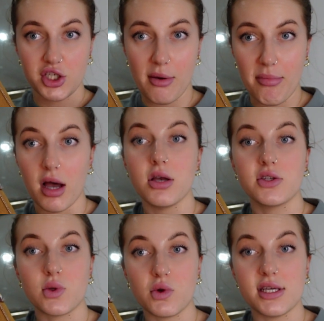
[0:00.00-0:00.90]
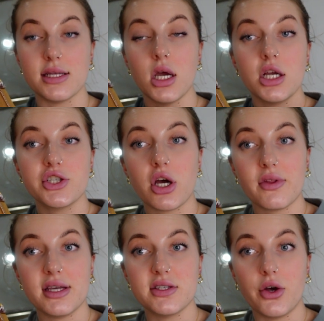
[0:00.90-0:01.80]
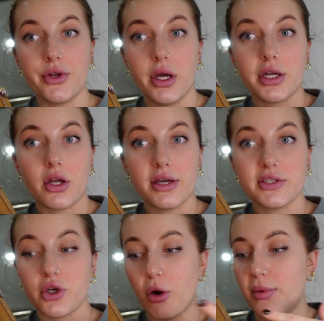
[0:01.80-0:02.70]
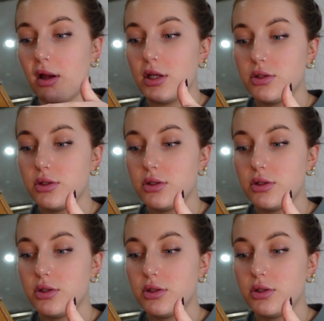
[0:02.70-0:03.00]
jumper, sorted. Chuck these on, nice top.